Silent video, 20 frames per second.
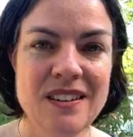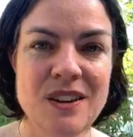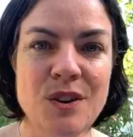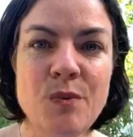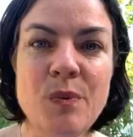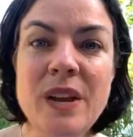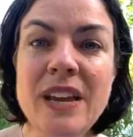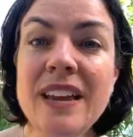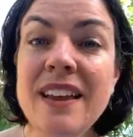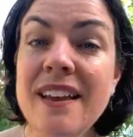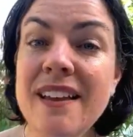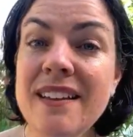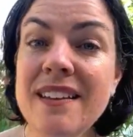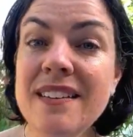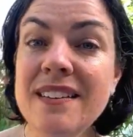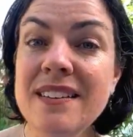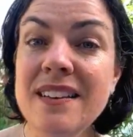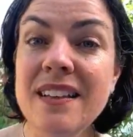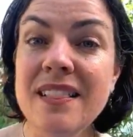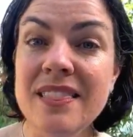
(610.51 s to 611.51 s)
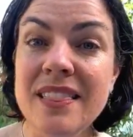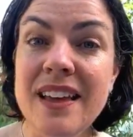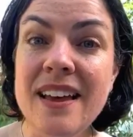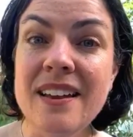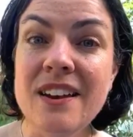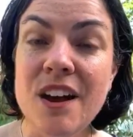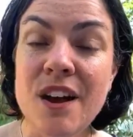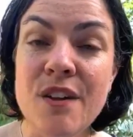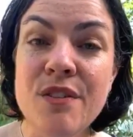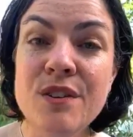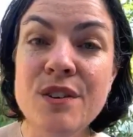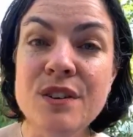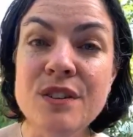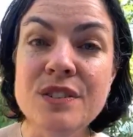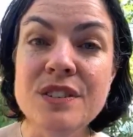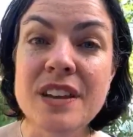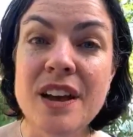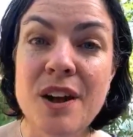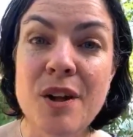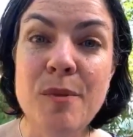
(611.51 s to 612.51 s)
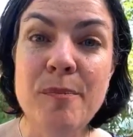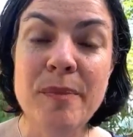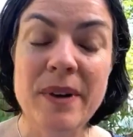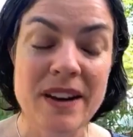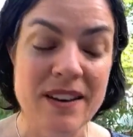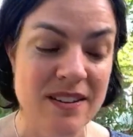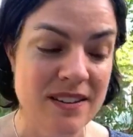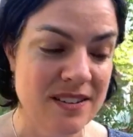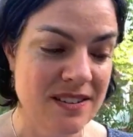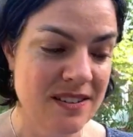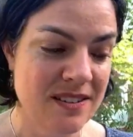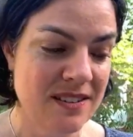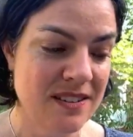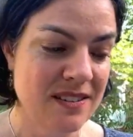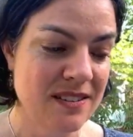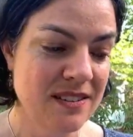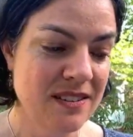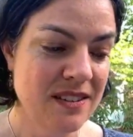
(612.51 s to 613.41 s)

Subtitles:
We can let others help us.